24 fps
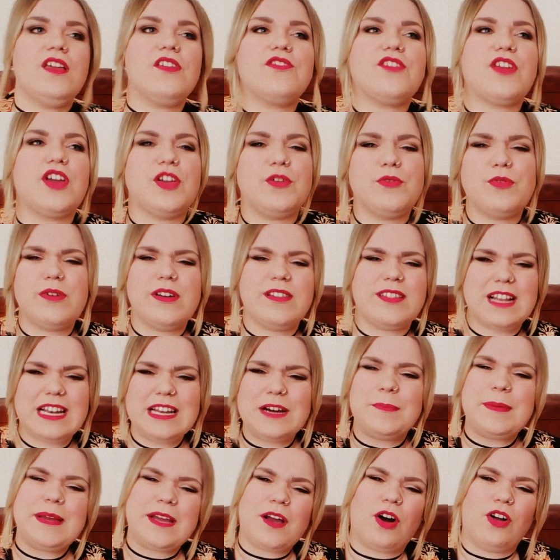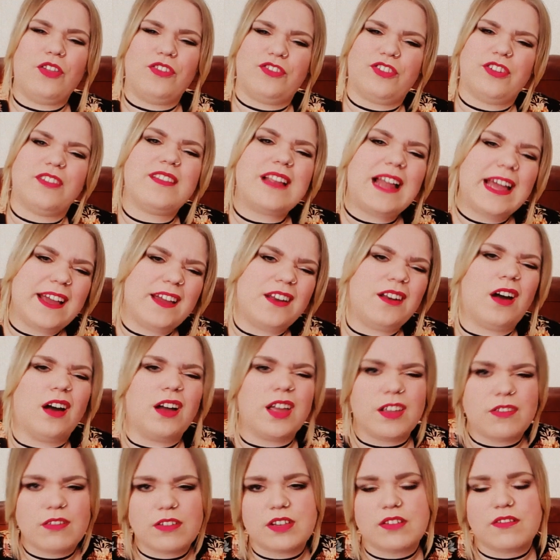So you're always a little bit conscious. Late at night,
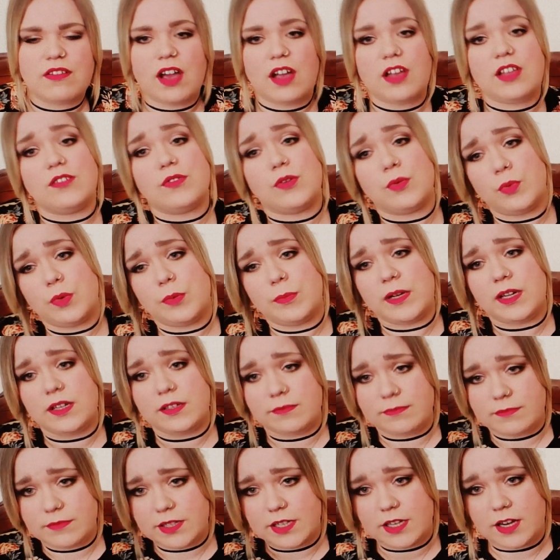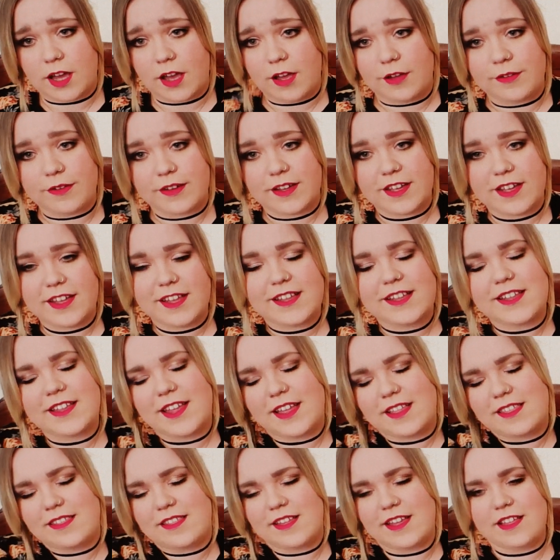you're on your own, you're a woman,
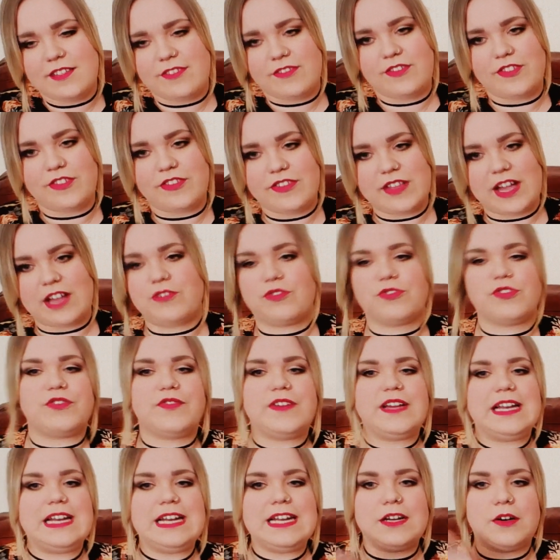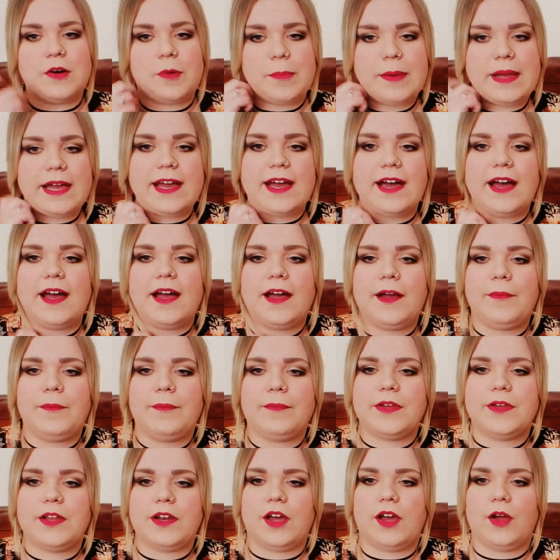it's just natural to feel a little bit
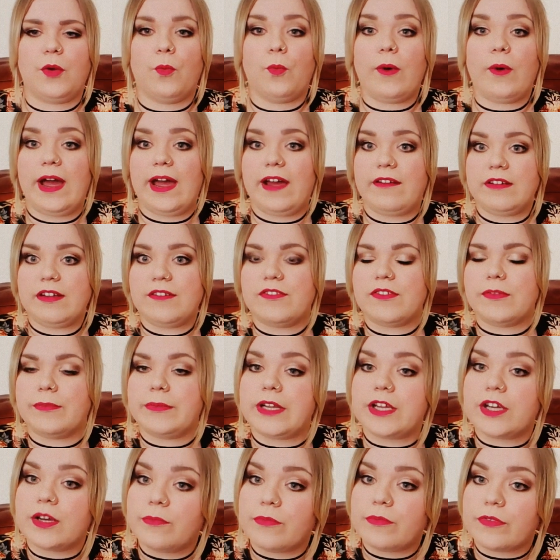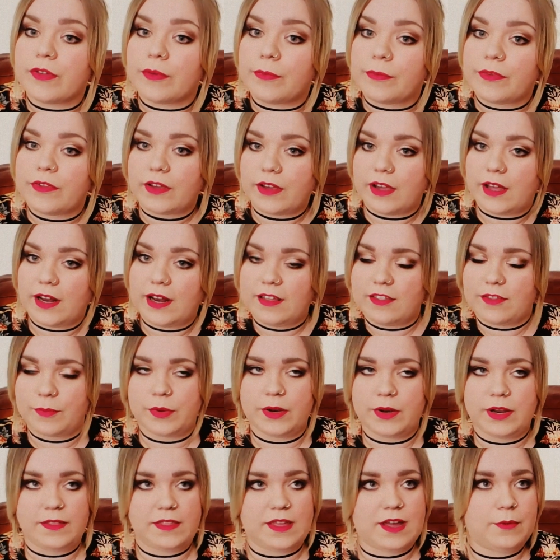wary if somebody comes up to you, let's
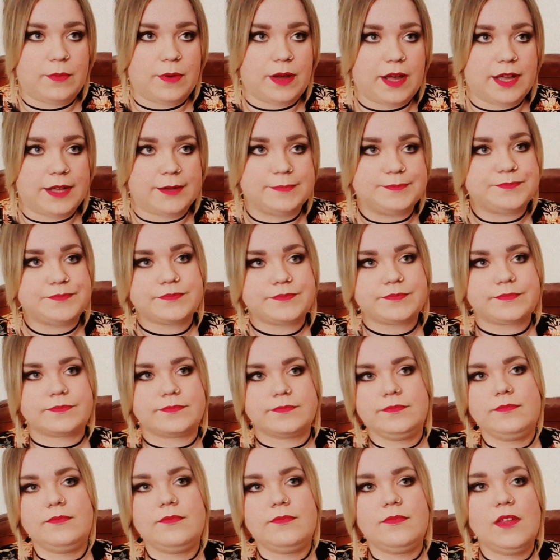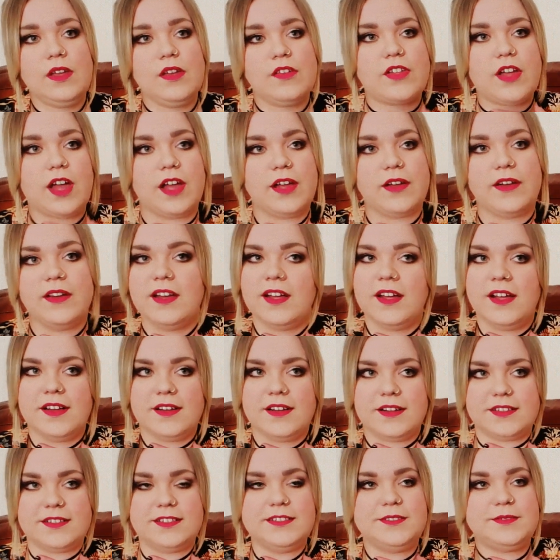put it that way. So
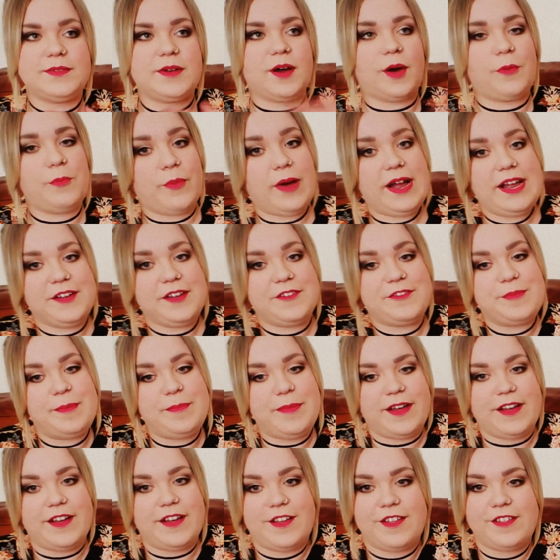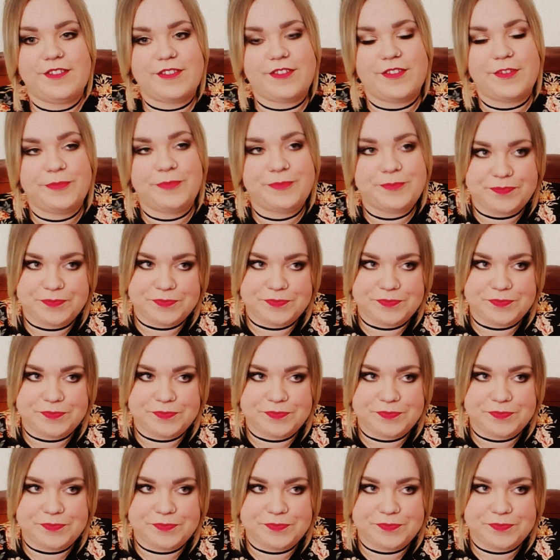I'm waiting for my bus,